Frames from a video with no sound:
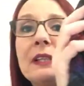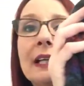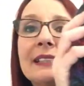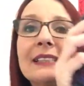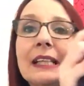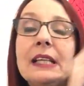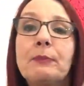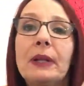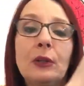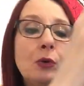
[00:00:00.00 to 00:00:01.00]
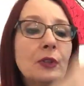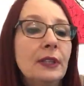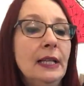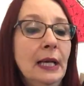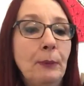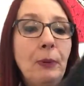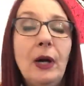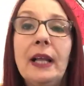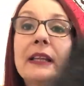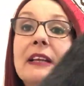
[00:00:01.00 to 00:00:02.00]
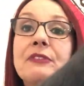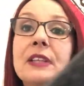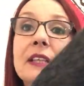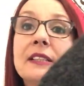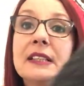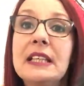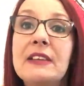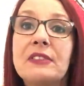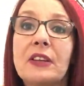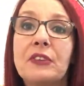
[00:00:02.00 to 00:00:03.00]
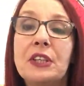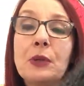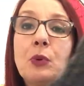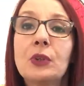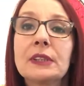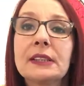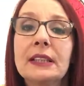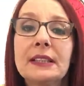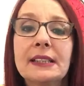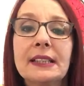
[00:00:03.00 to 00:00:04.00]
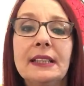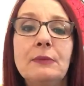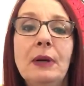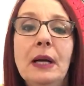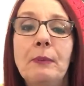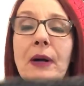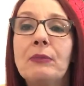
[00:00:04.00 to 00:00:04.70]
it a slight bit longer, but I left the sleeves three quarters this time. But I'm